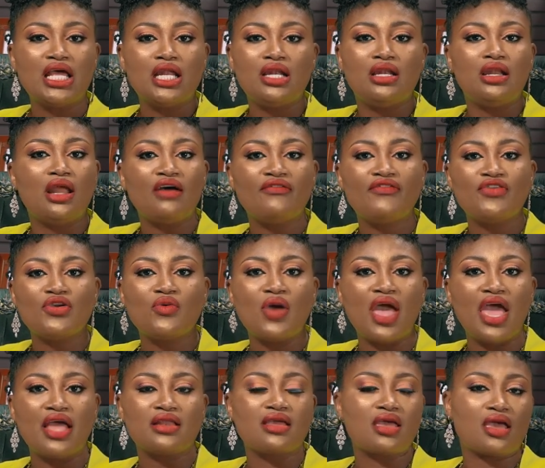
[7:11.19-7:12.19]
love you
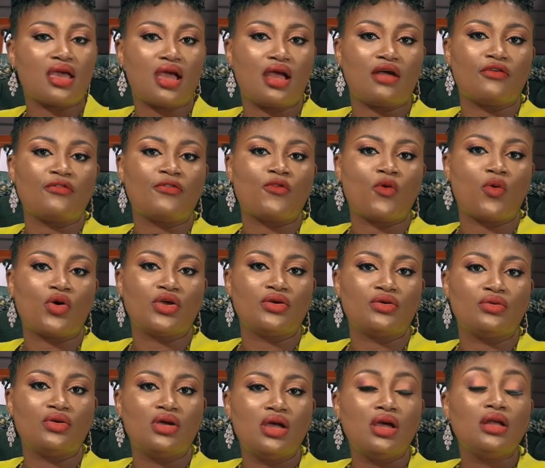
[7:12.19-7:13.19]
and care for
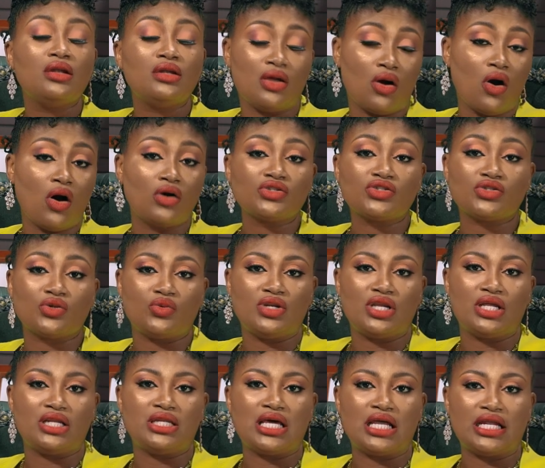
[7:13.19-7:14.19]
you, they also
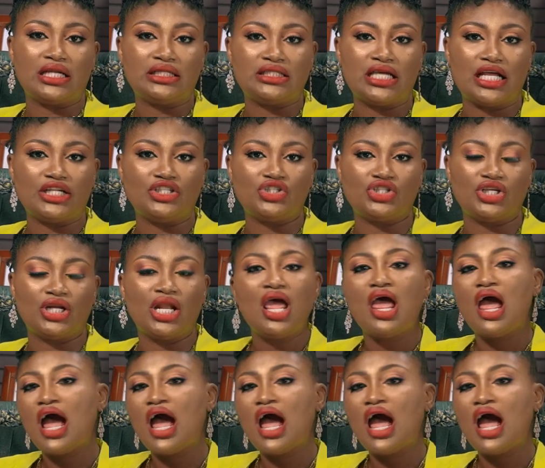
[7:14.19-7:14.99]
need that attention.